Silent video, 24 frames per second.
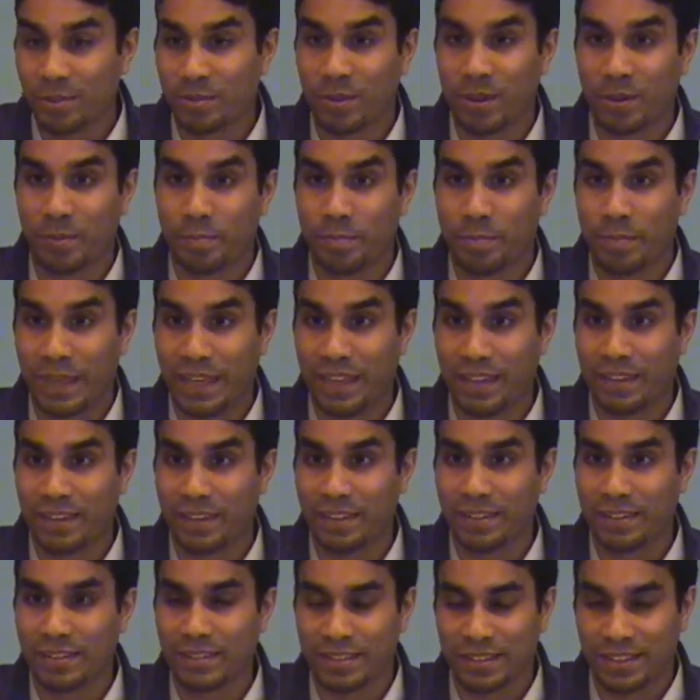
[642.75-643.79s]
throw a
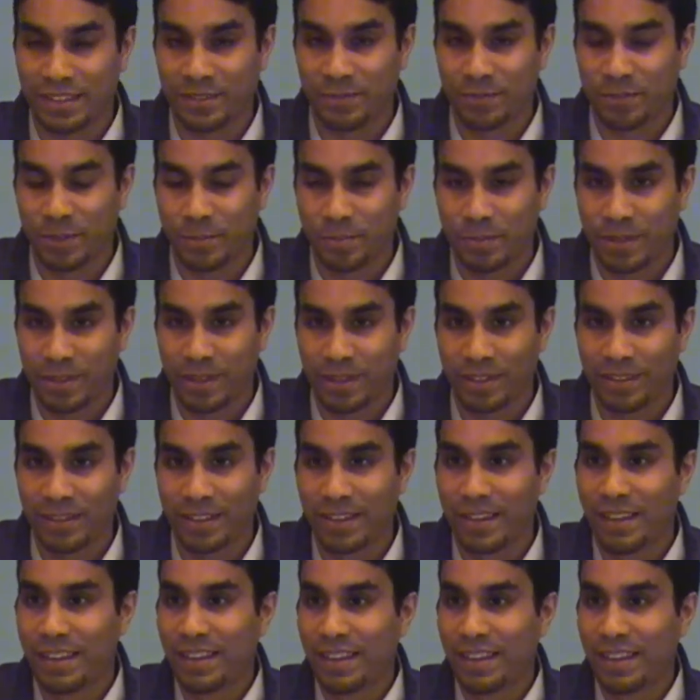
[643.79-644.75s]
pig skin football?